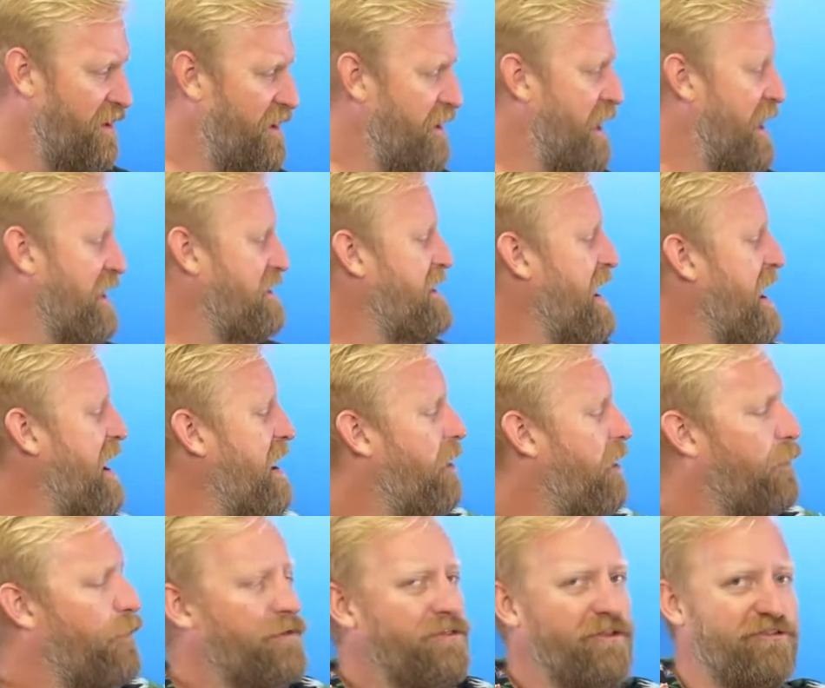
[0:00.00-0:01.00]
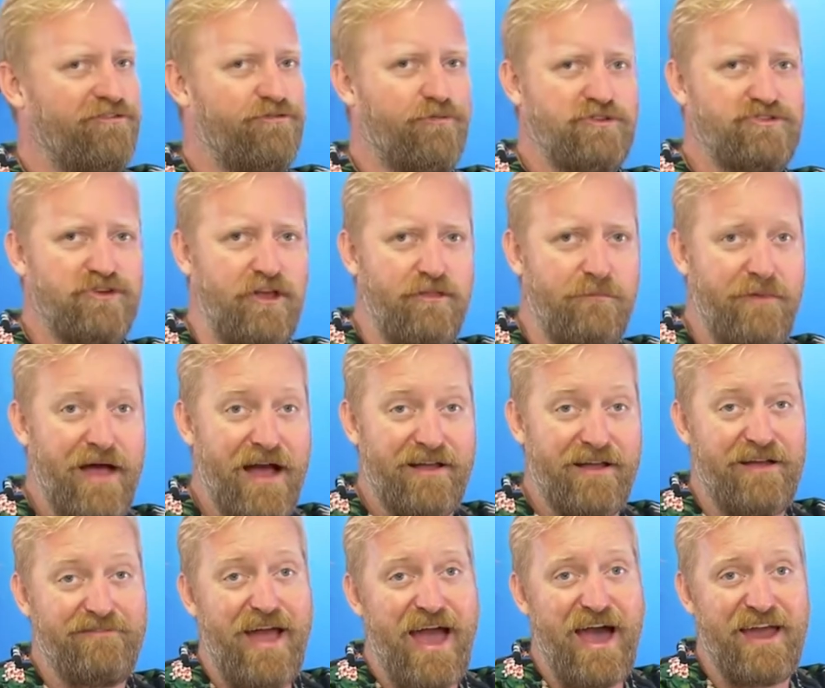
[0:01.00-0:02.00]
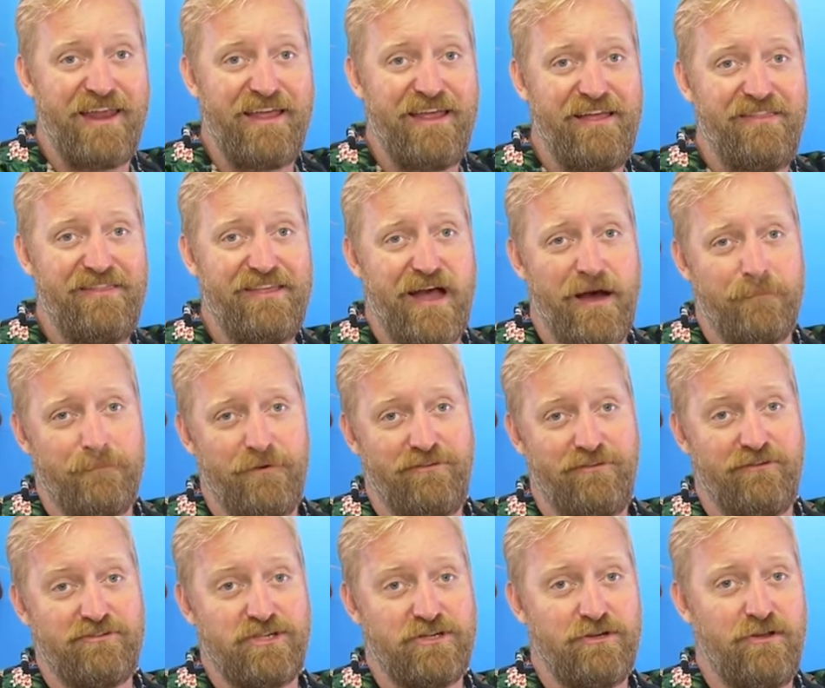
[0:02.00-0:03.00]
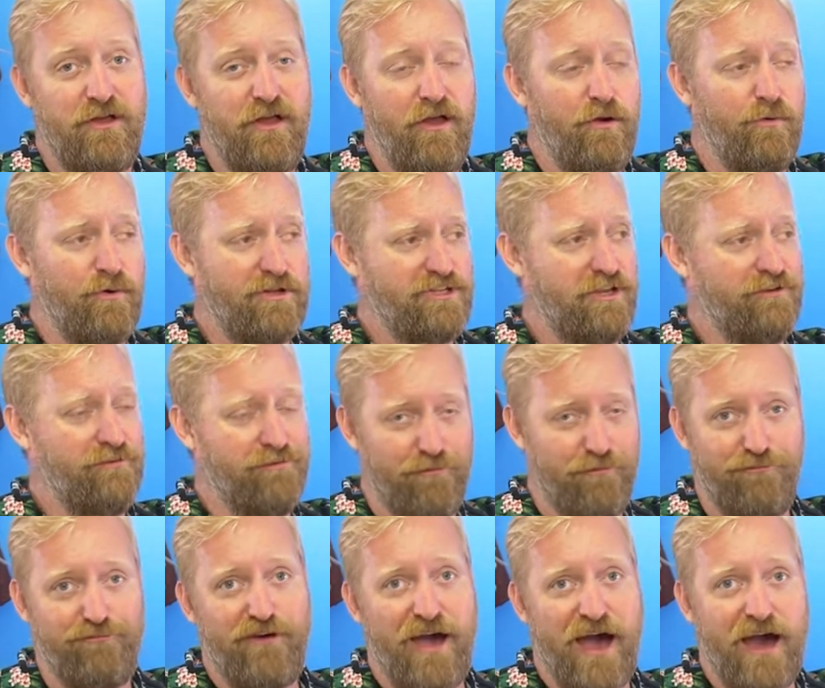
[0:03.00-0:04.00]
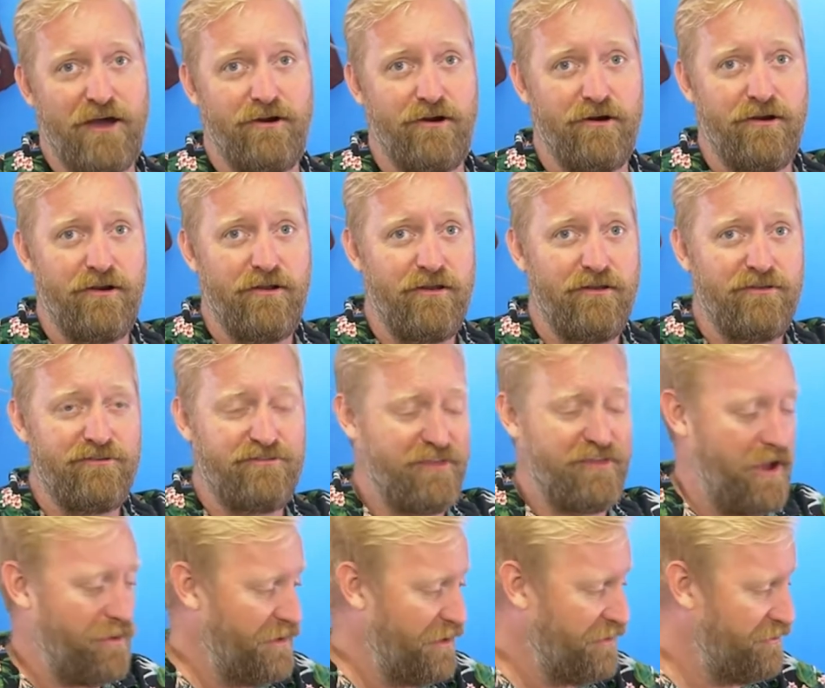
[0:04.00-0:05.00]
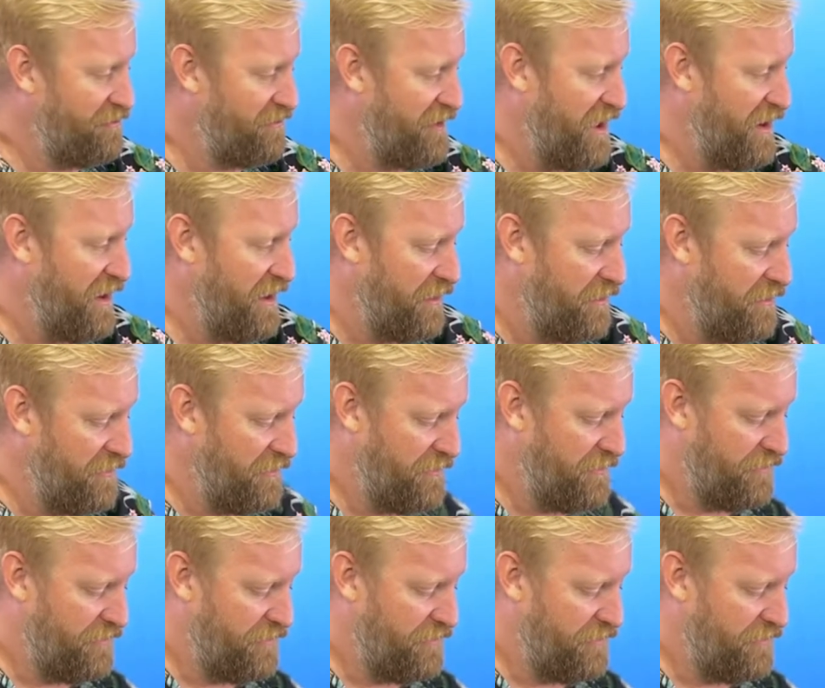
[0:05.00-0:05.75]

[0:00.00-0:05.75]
And now the switch on the back, I've had it in the up position, which is the fatter sounding setting.